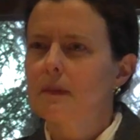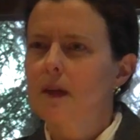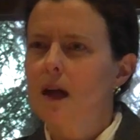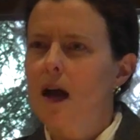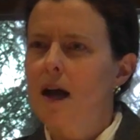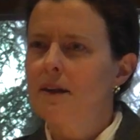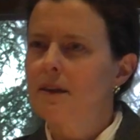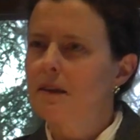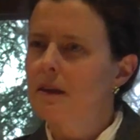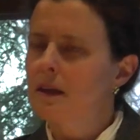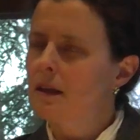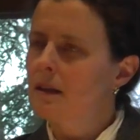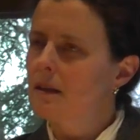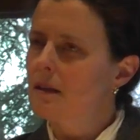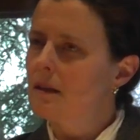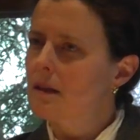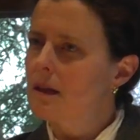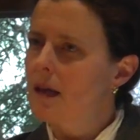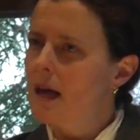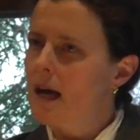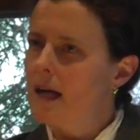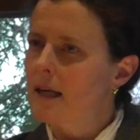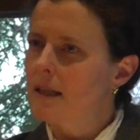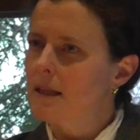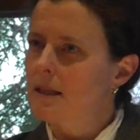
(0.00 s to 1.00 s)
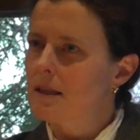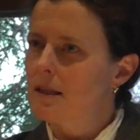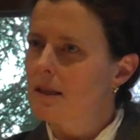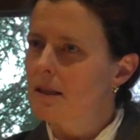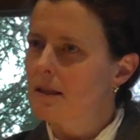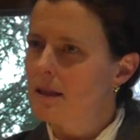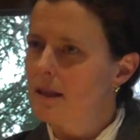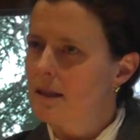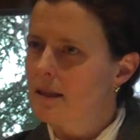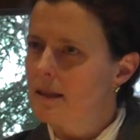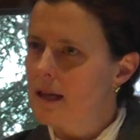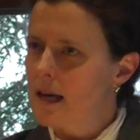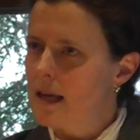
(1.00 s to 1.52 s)
I think that,
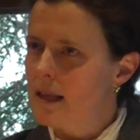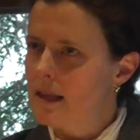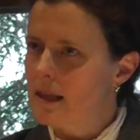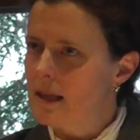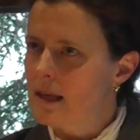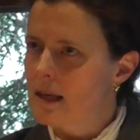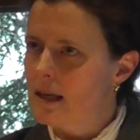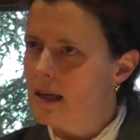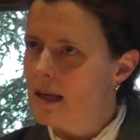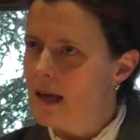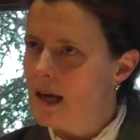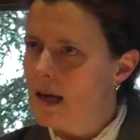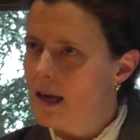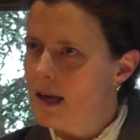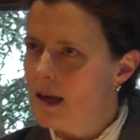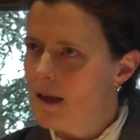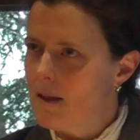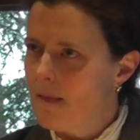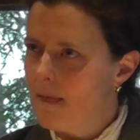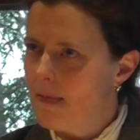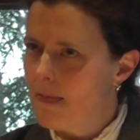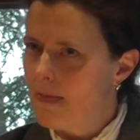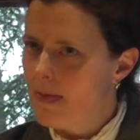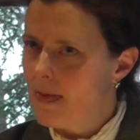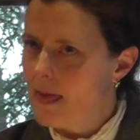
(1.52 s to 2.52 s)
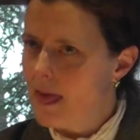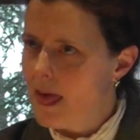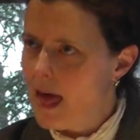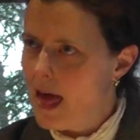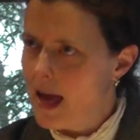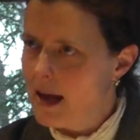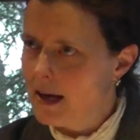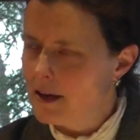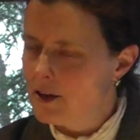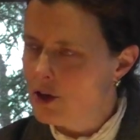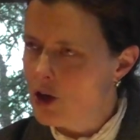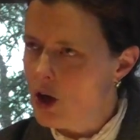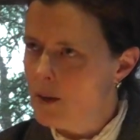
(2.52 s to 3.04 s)
as I said, the
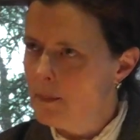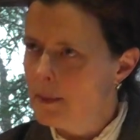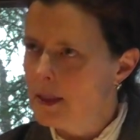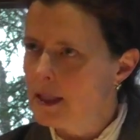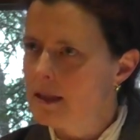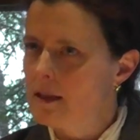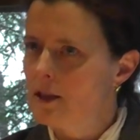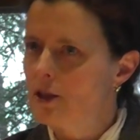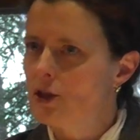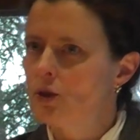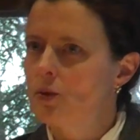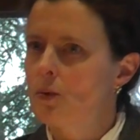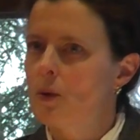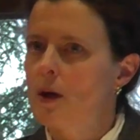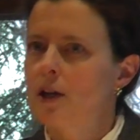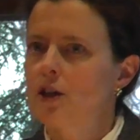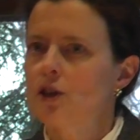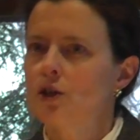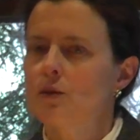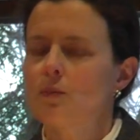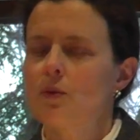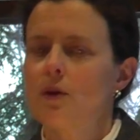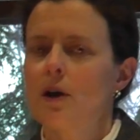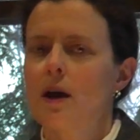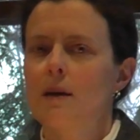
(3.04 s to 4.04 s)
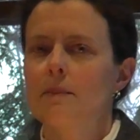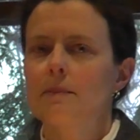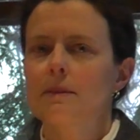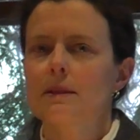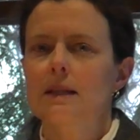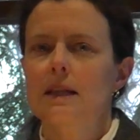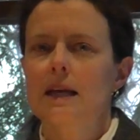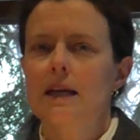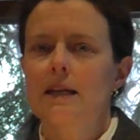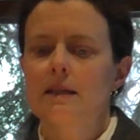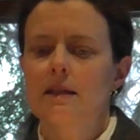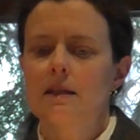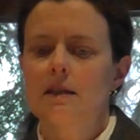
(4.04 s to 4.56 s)
economic situation
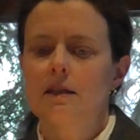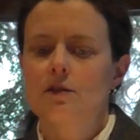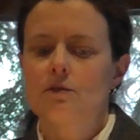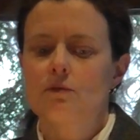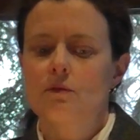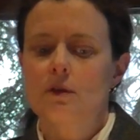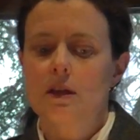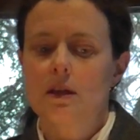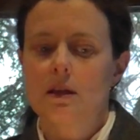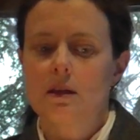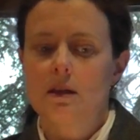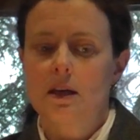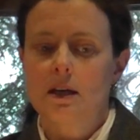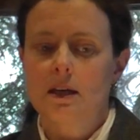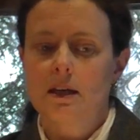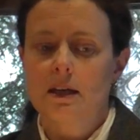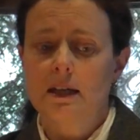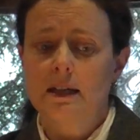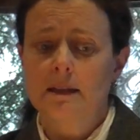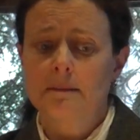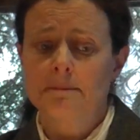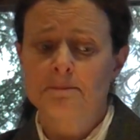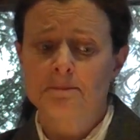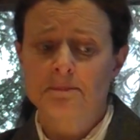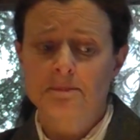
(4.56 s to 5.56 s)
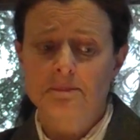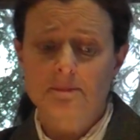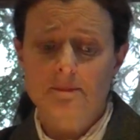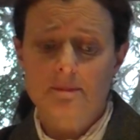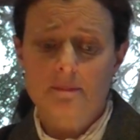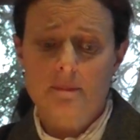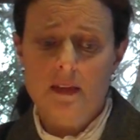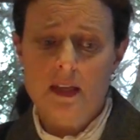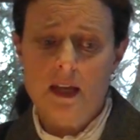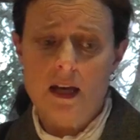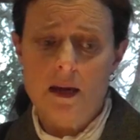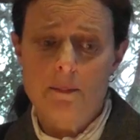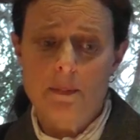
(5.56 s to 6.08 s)
perhaps led to this rethinking,
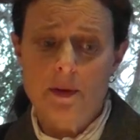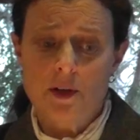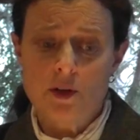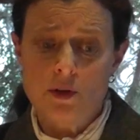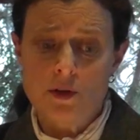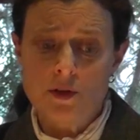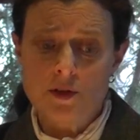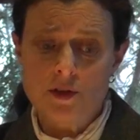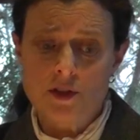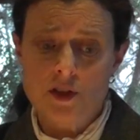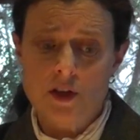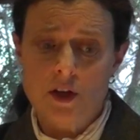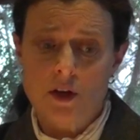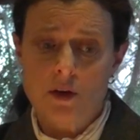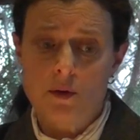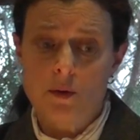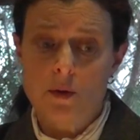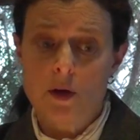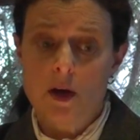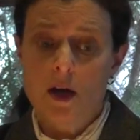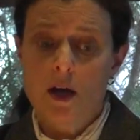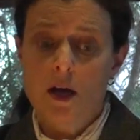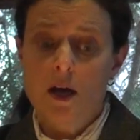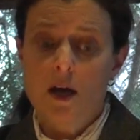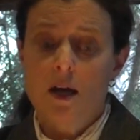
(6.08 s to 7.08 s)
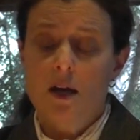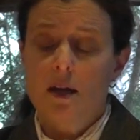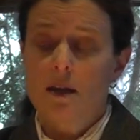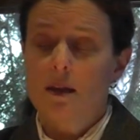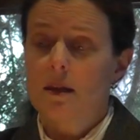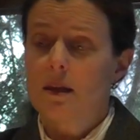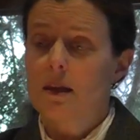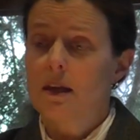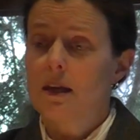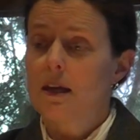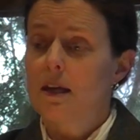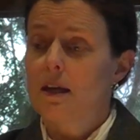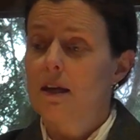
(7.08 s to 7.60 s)
but also
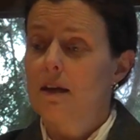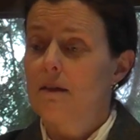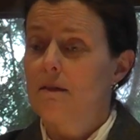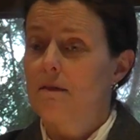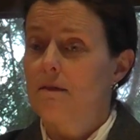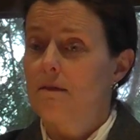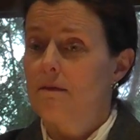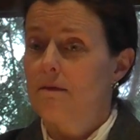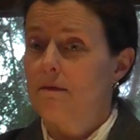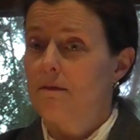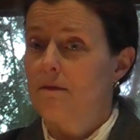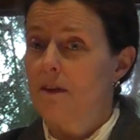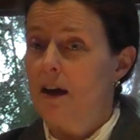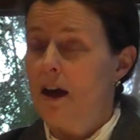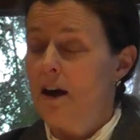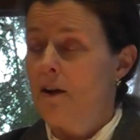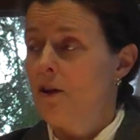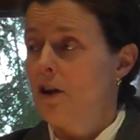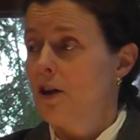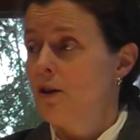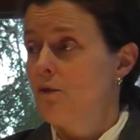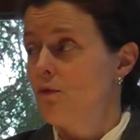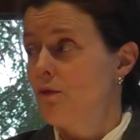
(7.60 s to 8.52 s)
the very